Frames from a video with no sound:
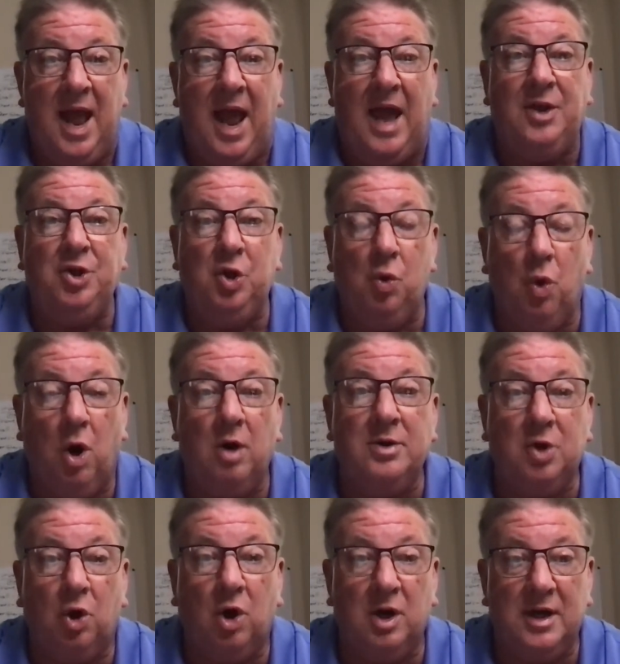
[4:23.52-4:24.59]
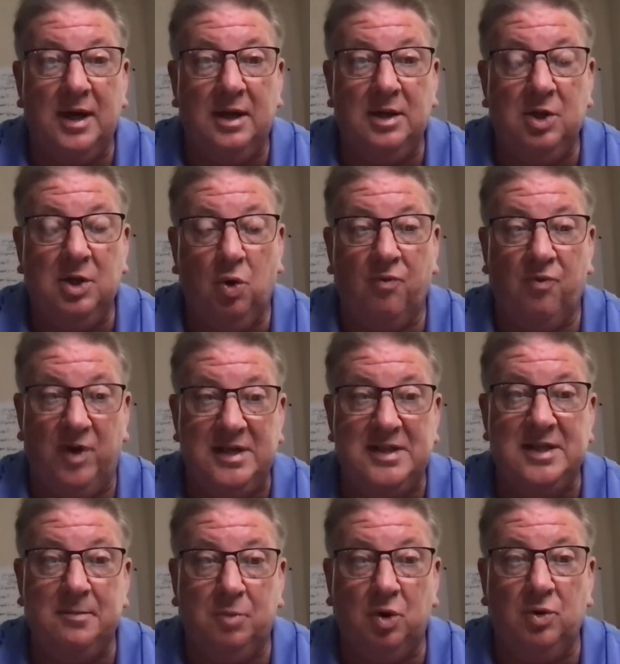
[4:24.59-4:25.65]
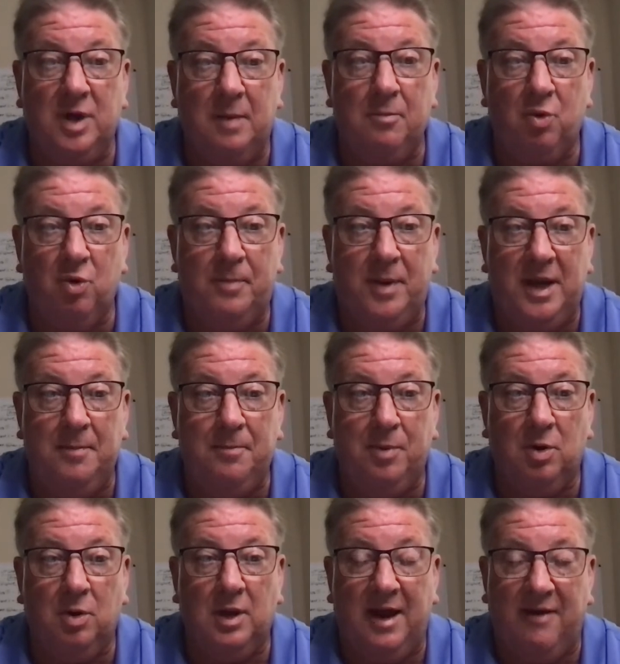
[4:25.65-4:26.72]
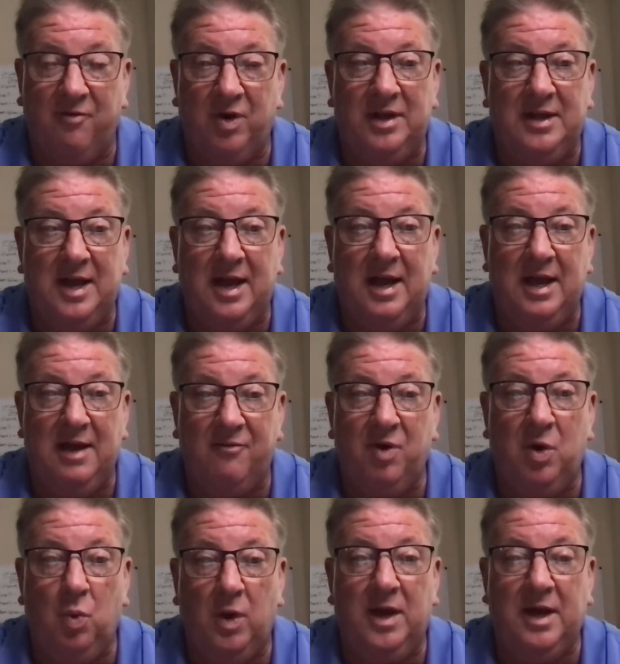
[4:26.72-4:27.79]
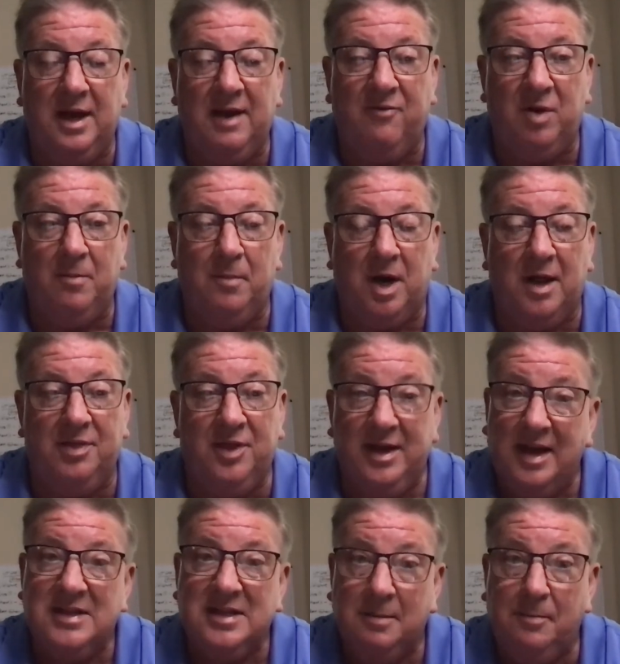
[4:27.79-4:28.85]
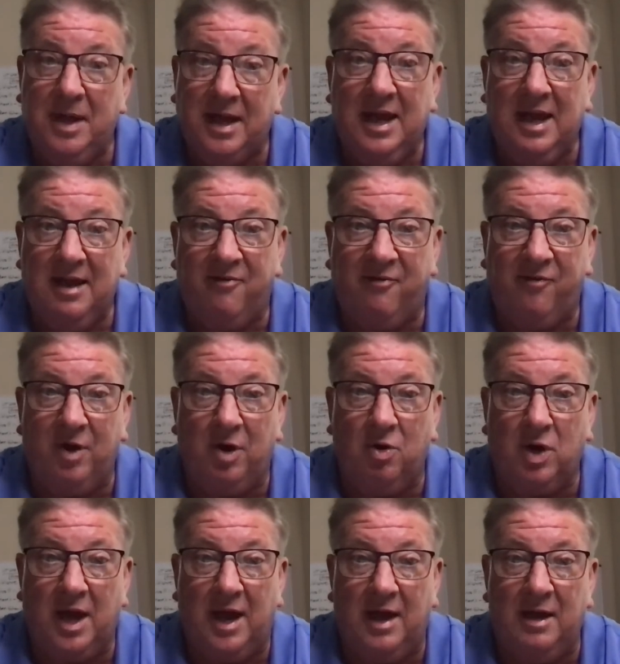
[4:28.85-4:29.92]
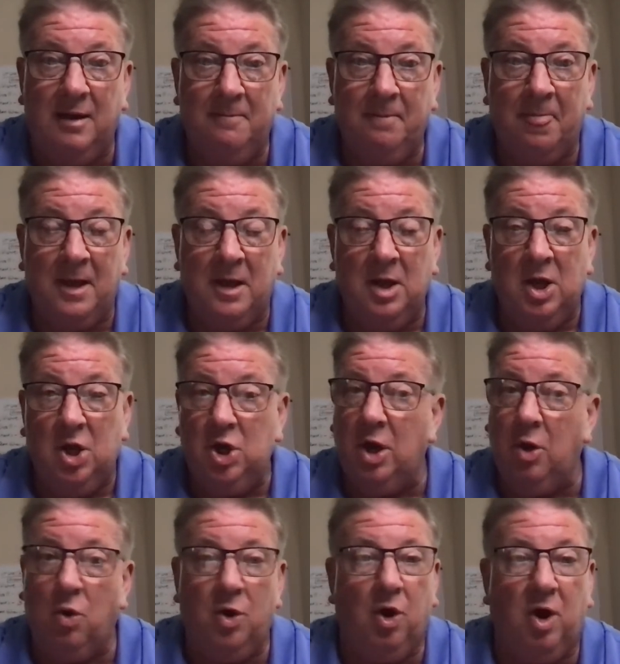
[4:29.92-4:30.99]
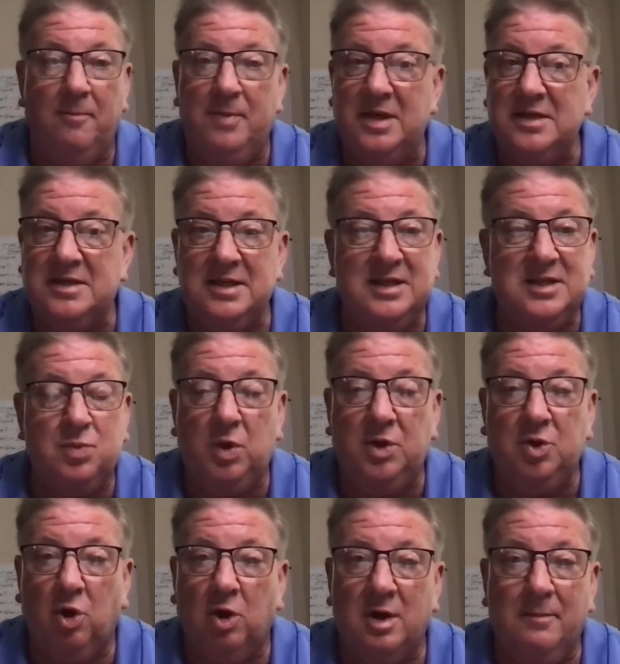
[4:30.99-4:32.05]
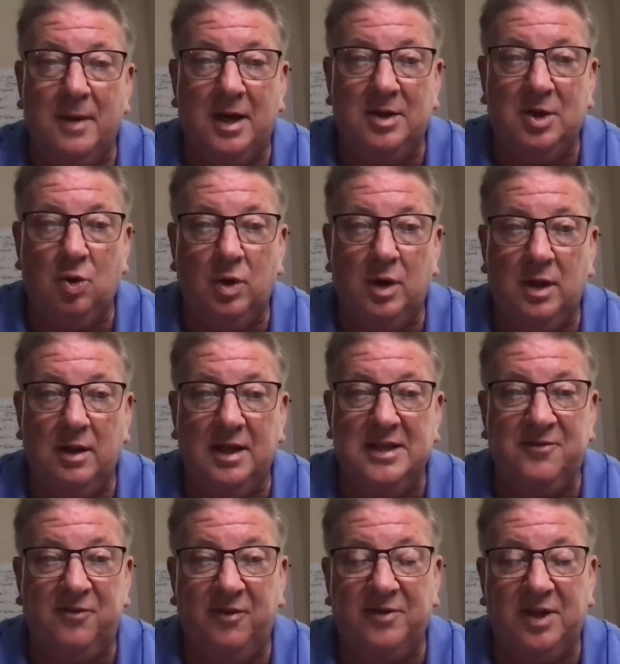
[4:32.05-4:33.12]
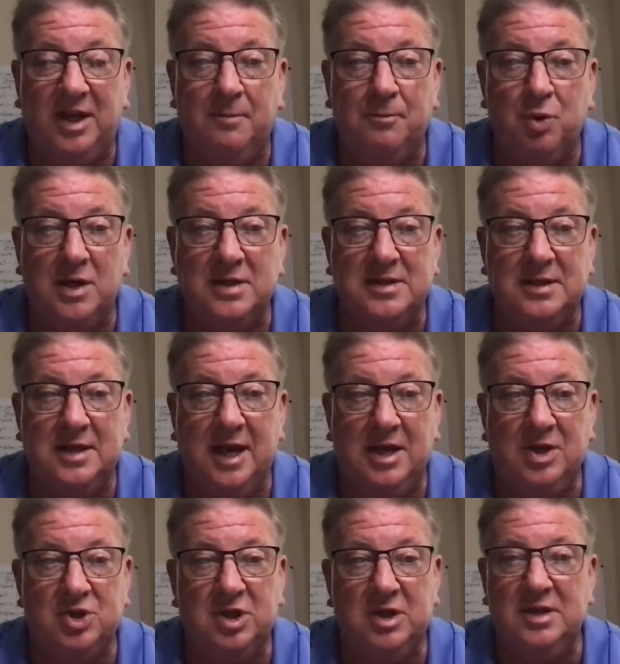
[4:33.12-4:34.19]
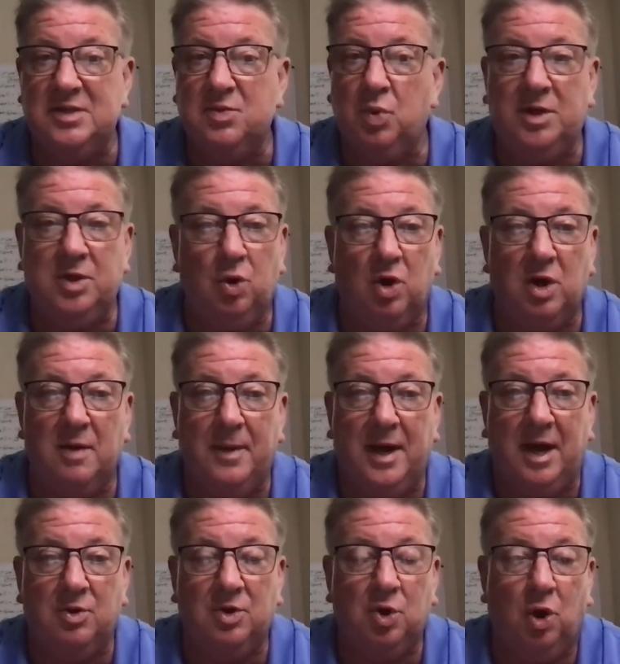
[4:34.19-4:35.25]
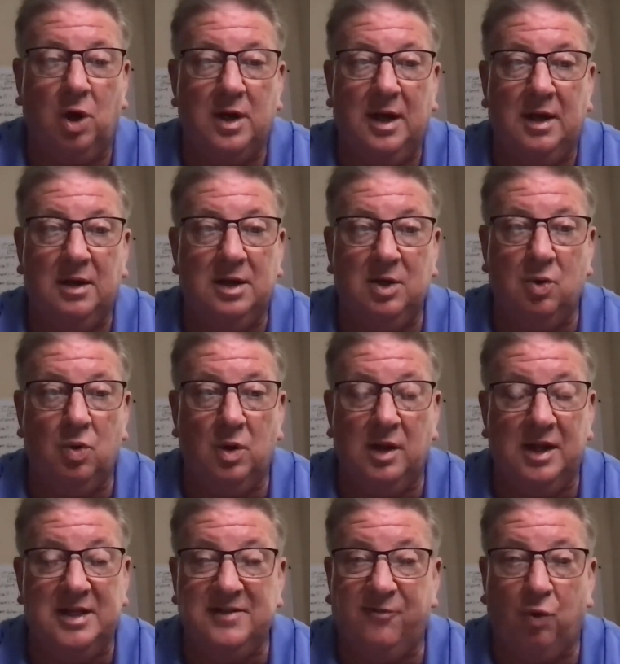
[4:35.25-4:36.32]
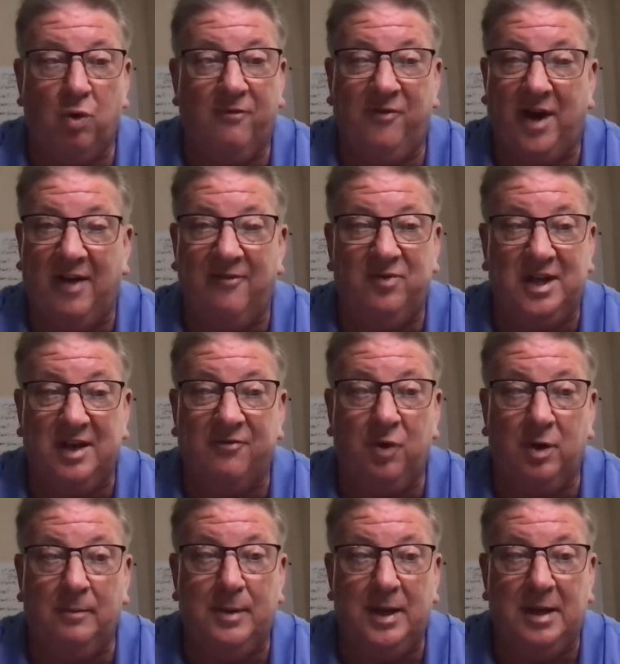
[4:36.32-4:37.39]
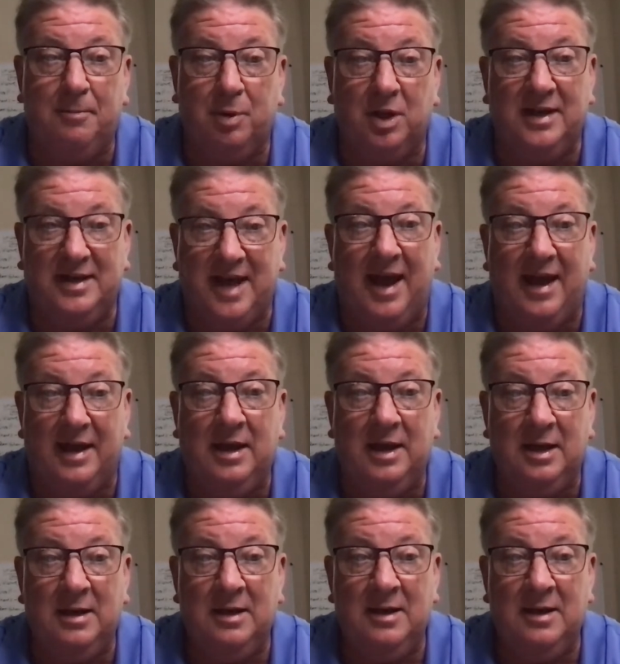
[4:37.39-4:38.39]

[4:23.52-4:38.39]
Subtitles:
and you are talking to a reasonable number of people every day, every week, and every month, and that's a big if, okay? In our business, we talk about doing at least 15 presentations. We talk about talking to at least 4 or 5 different people a day.